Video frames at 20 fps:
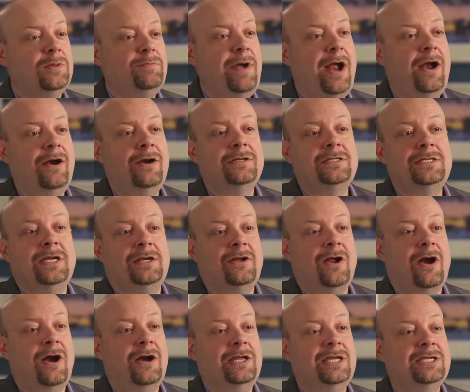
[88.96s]
with parents and
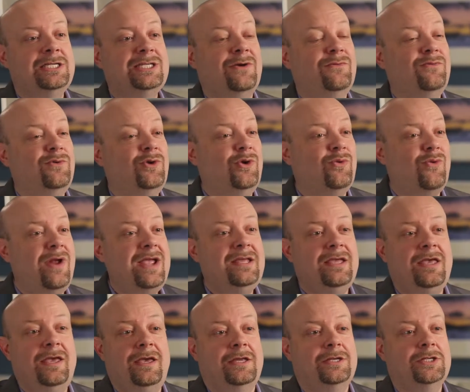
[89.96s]
guardians of
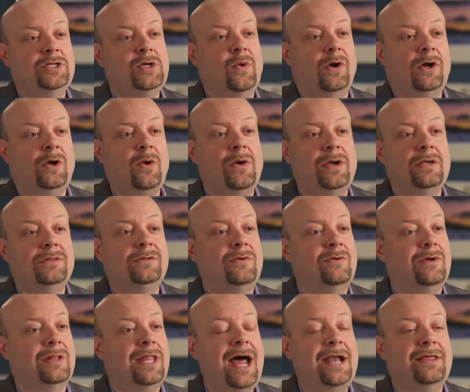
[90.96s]
great kids who are going
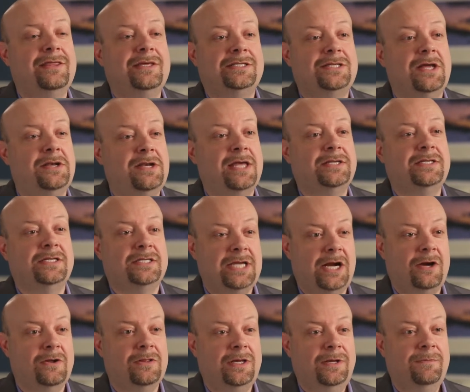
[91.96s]
through a lot of this
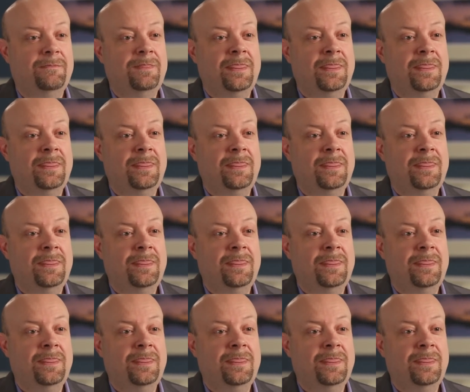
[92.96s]
unnecessarily.